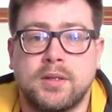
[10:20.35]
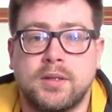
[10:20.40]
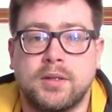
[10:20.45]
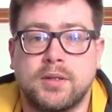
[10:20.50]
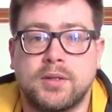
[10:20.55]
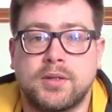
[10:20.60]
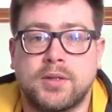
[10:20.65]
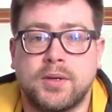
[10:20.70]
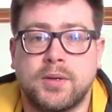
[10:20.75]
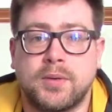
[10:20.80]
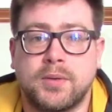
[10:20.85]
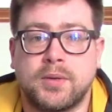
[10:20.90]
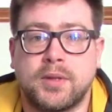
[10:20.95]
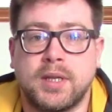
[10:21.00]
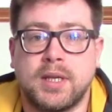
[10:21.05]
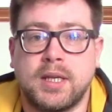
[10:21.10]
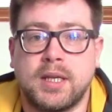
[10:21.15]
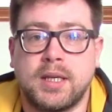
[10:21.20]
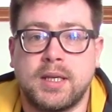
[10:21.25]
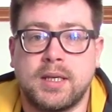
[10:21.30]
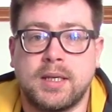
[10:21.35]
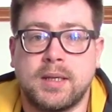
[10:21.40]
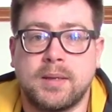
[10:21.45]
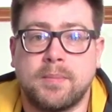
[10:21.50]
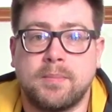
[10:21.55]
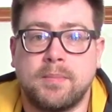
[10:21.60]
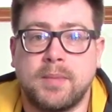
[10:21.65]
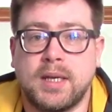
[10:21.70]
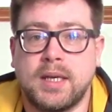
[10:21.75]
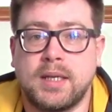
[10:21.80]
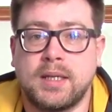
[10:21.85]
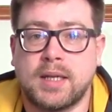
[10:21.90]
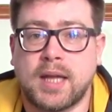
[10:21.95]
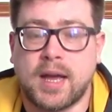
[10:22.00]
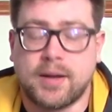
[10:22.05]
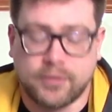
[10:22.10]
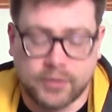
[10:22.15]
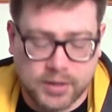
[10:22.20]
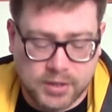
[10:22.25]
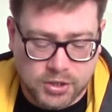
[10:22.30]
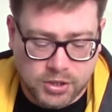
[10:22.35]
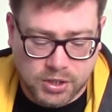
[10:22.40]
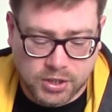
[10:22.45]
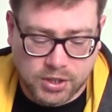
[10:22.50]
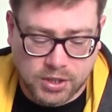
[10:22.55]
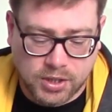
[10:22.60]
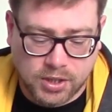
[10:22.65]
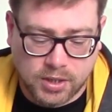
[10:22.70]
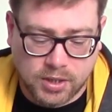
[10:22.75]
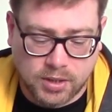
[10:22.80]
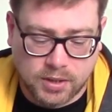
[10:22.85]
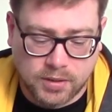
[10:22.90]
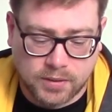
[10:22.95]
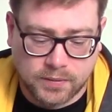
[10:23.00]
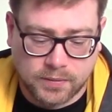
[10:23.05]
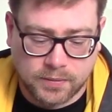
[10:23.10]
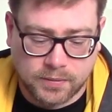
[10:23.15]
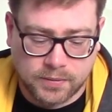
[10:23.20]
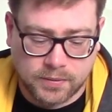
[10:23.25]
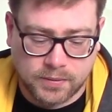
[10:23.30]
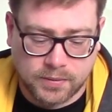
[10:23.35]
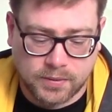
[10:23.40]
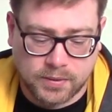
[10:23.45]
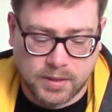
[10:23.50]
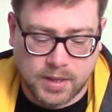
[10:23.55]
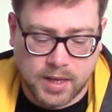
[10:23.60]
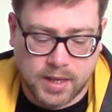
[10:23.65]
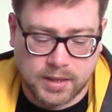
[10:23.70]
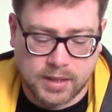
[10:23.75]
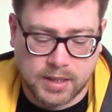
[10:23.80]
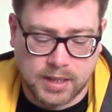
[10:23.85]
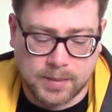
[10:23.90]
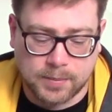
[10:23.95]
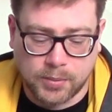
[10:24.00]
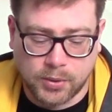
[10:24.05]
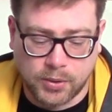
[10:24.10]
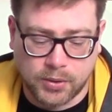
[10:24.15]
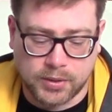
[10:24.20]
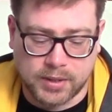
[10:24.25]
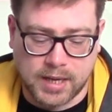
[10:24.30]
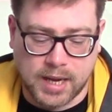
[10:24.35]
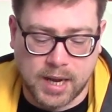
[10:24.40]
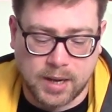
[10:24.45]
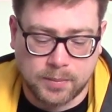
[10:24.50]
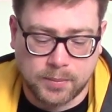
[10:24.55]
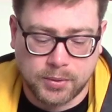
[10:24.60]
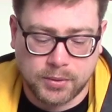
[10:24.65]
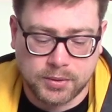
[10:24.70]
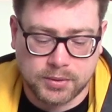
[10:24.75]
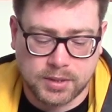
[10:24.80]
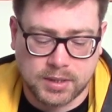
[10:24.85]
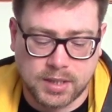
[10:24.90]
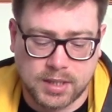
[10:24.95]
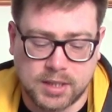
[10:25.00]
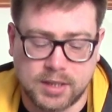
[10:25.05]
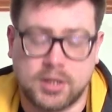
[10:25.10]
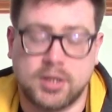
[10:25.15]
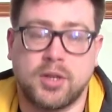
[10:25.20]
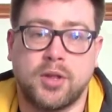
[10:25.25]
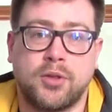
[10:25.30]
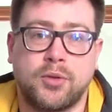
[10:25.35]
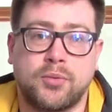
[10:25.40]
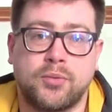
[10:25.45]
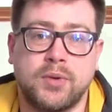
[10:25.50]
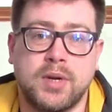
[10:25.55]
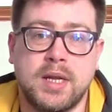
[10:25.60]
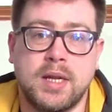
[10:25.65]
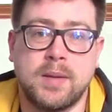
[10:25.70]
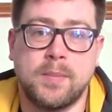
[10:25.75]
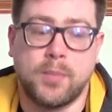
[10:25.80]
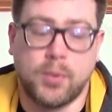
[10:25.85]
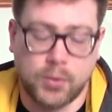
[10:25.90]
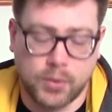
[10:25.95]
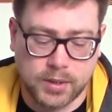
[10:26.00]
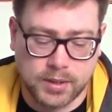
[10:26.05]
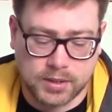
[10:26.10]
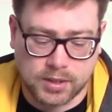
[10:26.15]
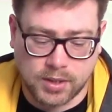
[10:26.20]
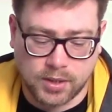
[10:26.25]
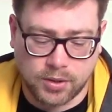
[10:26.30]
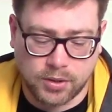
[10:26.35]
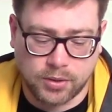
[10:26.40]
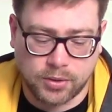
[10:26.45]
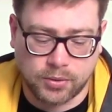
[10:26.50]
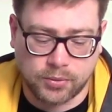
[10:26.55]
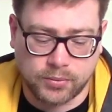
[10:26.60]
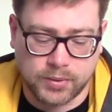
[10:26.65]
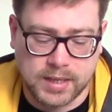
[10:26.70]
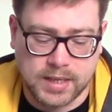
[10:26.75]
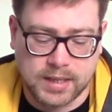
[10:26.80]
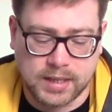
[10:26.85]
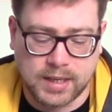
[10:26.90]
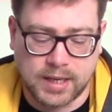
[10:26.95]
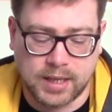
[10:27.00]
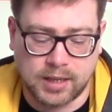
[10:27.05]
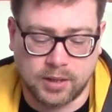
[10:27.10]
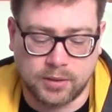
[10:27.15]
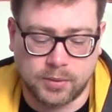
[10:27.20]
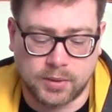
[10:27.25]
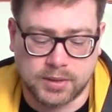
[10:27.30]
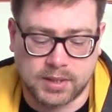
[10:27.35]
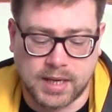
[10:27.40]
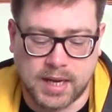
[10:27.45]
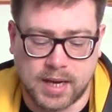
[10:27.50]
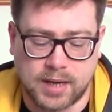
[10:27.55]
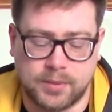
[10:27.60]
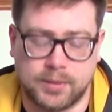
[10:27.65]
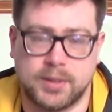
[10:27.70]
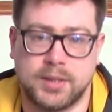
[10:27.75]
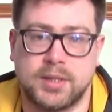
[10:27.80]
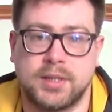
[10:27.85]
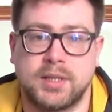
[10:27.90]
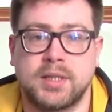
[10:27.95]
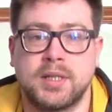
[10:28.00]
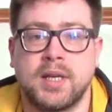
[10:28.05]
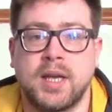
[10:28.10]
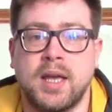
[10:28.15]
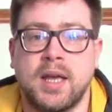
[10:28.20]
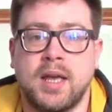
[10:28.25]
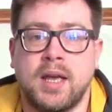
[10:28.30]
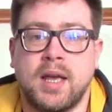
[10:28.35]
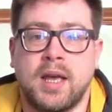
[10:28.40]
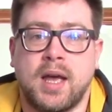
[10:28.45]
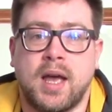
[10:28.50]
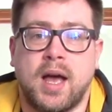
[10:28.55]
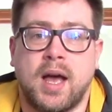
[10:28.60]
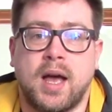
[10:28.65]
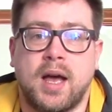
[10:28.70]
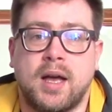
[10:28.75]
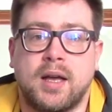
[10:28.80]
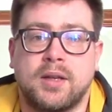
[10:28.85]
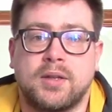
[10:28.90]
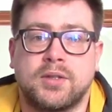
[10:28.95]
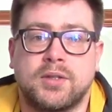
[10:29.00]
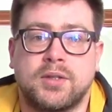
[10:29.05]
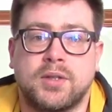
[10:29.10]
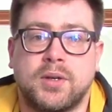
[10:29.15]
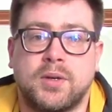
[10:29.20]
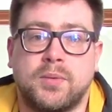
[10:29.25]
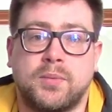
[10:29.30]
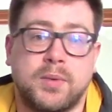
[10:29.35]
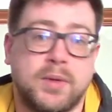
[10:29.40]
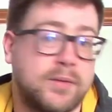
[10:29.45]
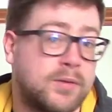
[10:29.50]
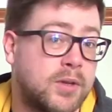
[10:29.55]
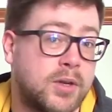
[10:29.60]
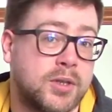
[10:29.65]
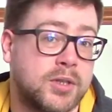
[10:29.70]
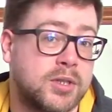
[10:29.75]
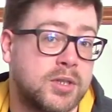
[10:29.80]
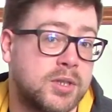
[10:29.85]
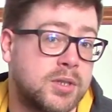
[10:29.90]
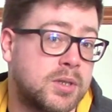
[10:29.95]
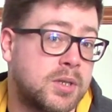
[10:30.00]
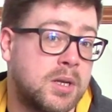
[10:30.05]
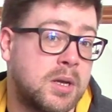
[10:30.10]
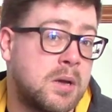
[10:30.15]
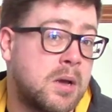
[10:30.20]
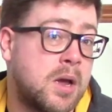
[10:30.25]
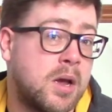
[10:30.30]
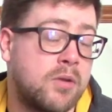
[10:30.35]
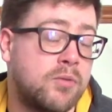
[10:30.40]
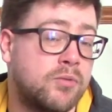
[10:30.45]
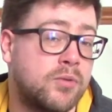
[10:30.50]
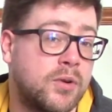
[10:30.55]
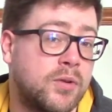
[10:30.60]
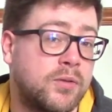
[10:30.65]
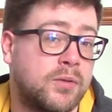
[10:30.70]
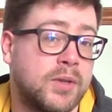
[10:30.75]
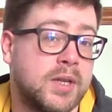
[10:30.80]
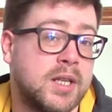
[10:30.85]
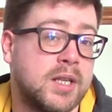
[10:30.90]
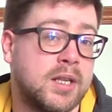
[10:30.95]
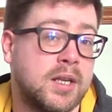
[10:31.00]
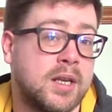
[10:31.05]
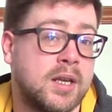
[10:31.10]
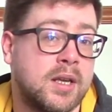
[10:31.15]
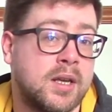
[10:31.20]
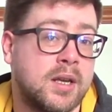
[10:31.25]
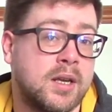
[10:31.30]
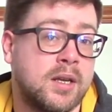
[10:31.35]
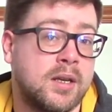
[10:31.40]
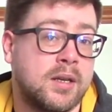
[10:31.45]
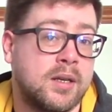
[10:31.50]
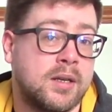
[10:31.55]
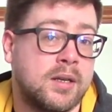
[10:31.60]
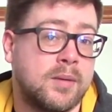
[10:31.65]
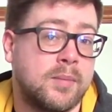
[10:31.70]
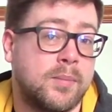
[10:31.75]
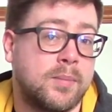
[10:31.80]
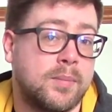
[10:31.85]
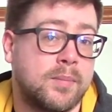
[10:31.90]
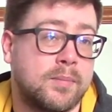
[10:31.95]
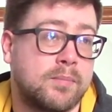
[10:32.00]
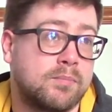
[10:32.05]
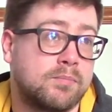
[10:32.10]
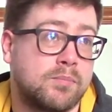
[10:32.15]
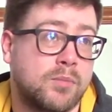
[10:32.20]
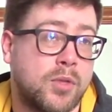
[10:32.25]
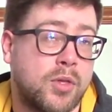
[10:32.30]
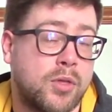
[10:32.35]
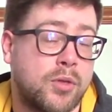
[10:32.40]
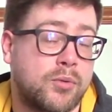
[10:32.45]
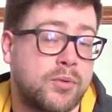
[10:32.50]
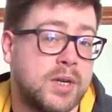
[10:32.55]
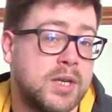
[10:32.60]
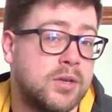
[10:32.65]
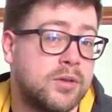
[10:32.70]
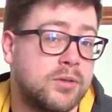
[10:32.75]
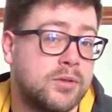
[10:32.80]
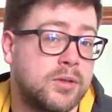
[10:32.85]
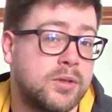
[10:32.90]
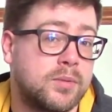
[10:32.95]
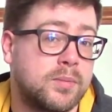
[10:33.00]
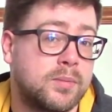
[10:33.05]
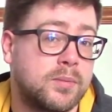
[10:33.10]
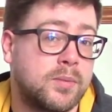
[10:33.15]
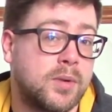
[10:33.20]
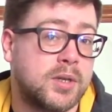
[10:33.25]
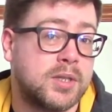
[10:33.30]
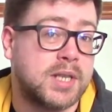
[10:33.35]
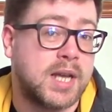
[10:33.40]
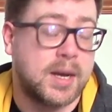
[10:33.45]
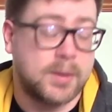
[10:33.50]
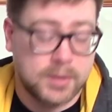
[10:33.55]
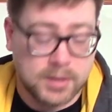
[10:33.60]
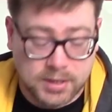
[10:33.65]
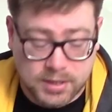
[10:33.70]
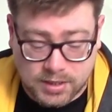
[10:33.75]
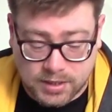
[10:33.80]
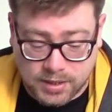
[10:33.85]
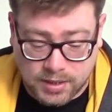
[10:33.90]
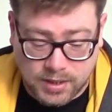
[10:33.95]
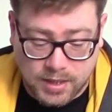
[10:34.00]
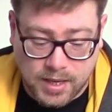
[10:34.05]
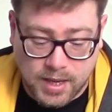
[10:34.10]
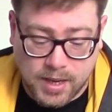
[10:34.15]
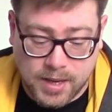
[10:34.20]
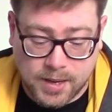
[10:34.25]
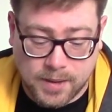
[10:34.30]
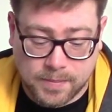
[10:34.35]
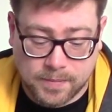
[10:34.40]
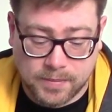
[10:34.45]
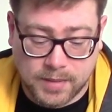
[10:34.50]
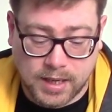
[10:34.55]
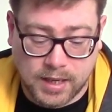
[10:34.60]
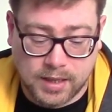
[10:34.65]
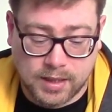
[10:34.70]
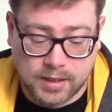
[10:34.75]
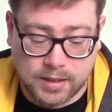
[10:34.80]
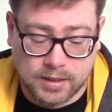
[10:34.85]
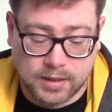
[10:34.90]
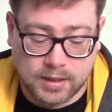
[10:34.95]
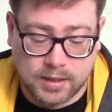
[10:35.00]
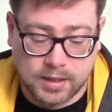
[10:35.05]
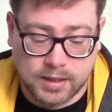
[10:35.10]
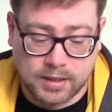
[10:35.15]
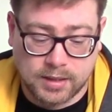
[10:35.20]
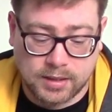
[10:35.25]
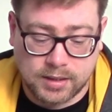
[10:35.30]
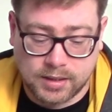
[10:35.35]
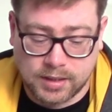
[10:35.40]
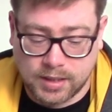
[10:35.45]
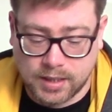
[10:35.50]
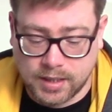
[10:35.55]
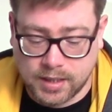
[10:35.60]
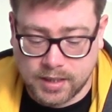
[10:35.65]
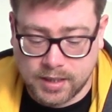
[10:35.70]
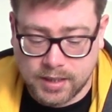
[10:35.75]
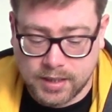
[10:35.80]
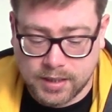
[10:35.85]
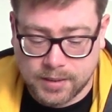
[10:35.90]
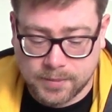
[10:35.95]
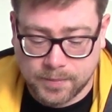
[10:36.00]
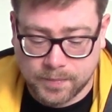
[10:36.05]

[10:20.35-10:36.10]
So the mean average of the input and the output is 3.3 kilowatt hours. So we've lost roughly 300 watt hours in the year,